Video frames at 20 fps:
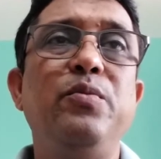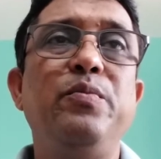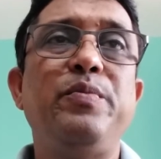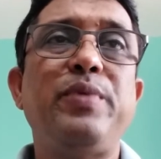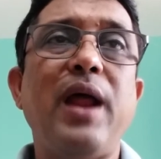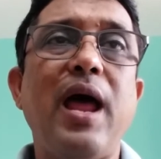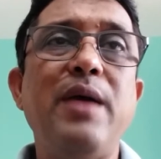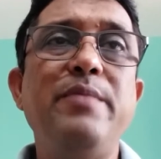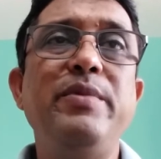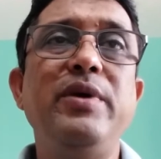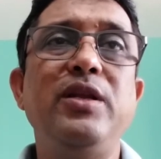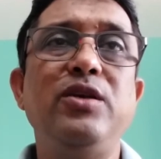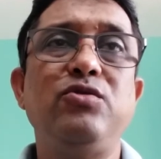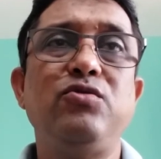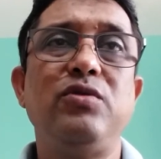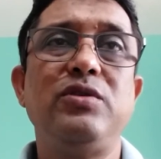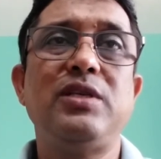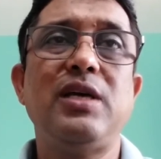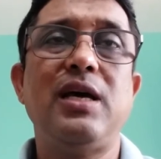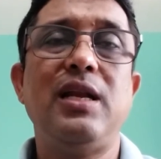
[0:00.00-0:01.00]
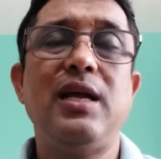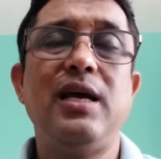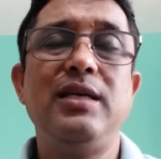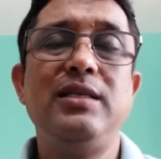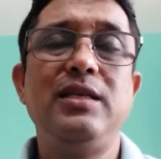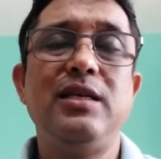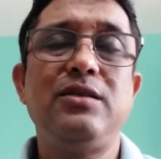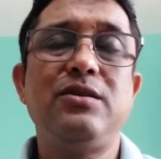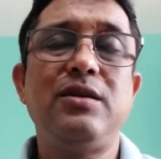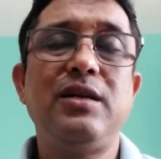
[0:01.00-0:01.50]
primary
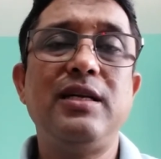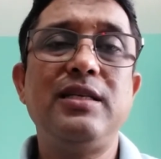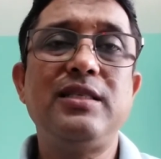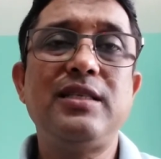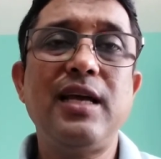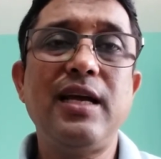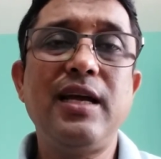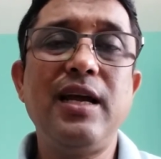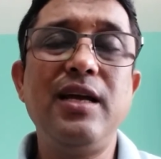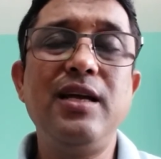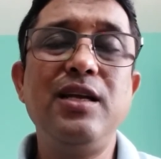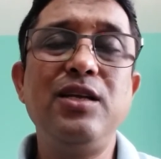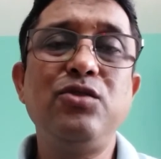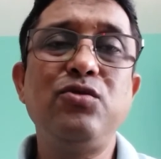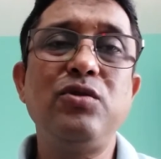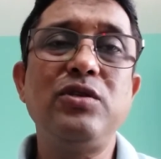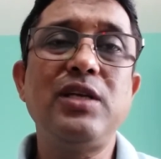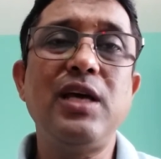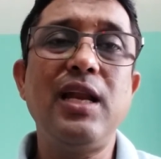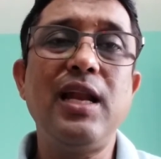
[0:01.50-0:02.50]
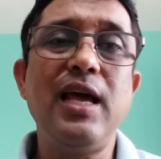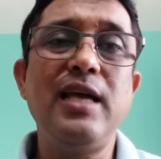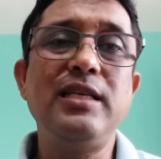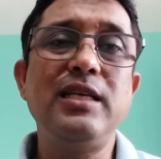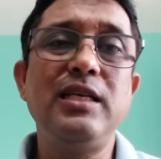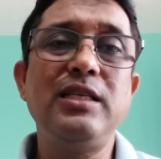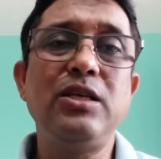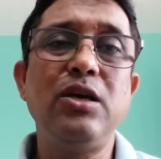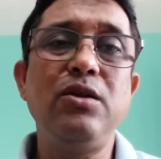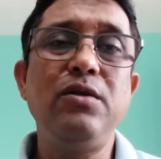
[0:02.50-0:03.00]
socialization. And secondary
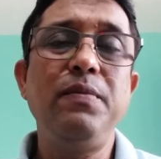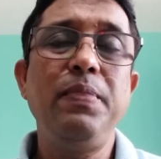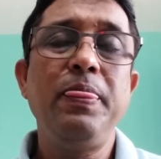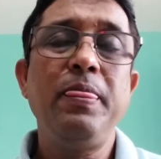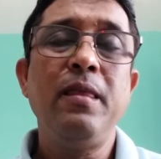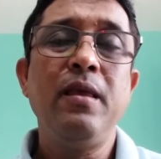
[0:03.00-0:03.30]
socialization,